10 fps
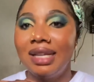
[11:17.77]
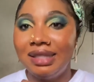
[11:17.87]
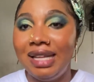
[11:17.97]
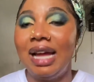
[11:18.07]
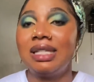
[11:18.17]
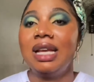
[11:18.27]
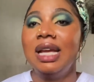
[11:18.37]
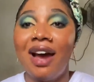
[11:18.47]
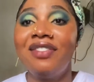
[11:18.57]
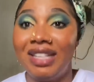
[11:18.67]
that
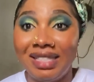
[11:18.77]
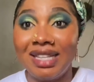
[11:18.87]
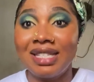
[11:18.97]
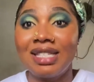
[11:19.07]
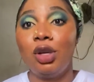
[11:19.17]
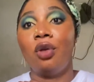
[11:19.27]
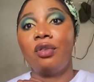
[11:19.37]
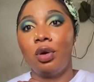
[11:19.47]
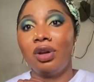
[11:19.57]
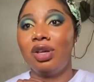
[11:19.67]
have tendency of
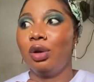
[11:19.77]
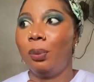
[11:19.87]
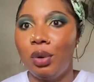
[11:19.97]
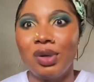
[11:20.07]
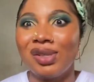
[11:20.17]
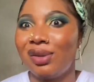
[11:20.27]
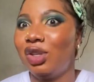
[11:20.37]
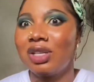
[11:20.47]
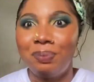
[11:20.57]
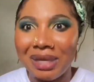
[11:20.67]
clogging your pores, or
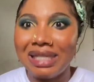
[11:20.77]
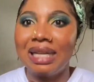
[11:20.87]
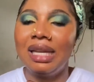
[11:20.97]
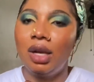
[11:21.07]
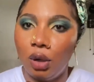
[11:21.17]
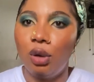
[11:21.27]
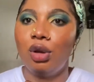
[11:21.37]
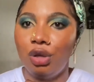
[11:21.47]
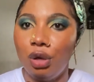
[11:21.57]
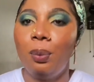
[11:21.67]
just basically clog
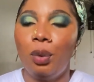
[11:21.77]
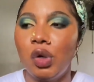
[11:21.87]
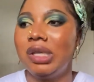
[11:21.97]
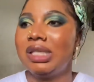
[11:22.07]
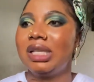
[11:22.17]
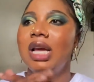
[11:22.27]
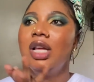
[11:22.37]
your pores.